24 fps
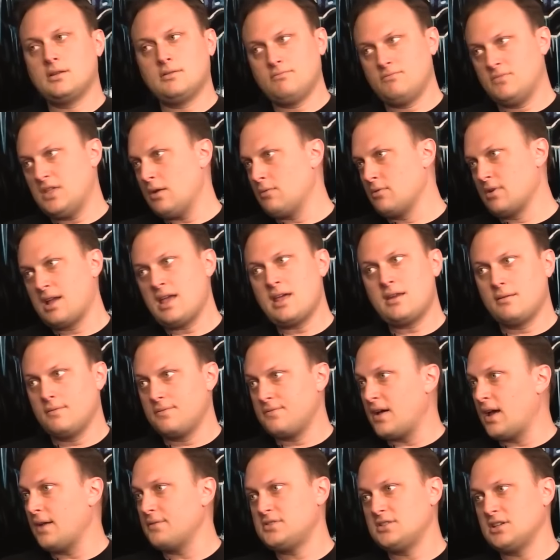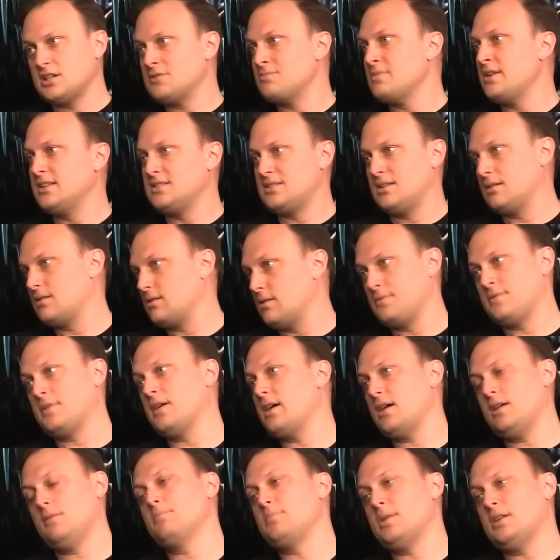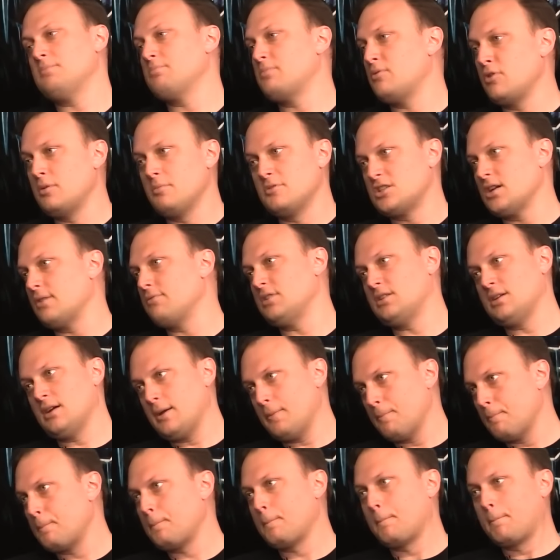they were getting 5-6 minutes into the fight pretty much every time.